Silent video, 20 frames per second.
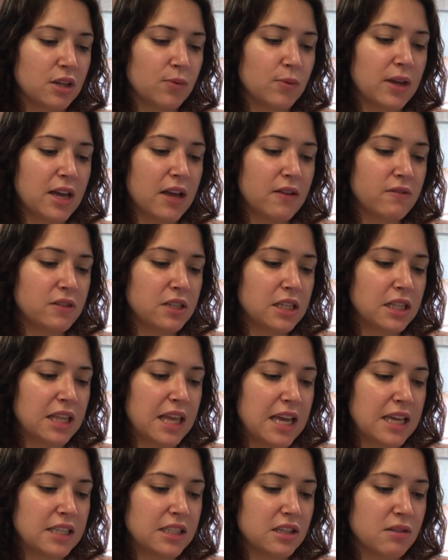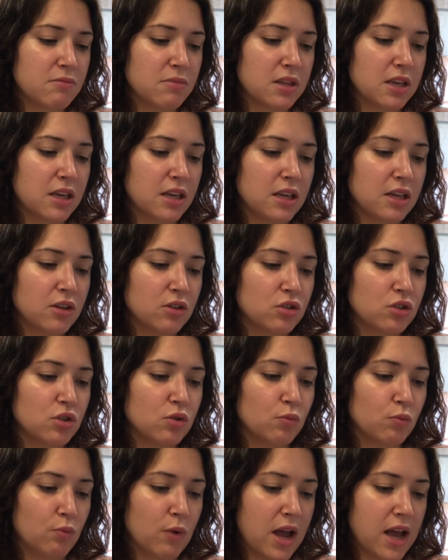We have to lay something here to
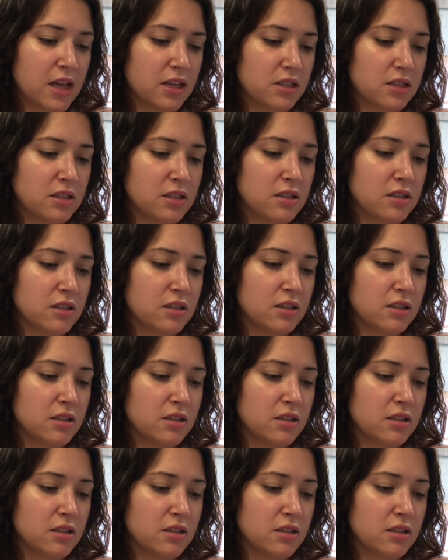rest